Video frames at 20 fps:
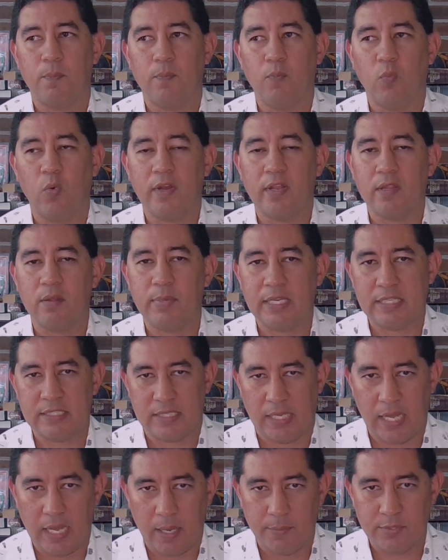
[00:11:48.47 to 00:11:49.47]
one of the biggest
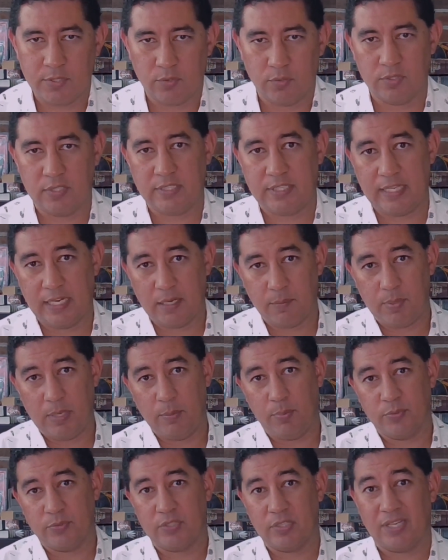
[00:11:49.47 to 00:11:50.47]
obstacles is getting
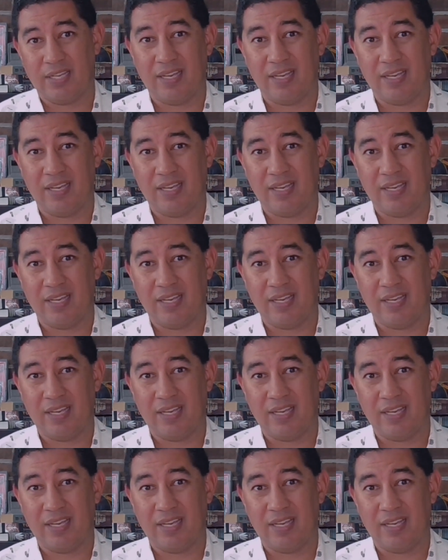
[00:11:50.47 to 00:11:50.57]
people to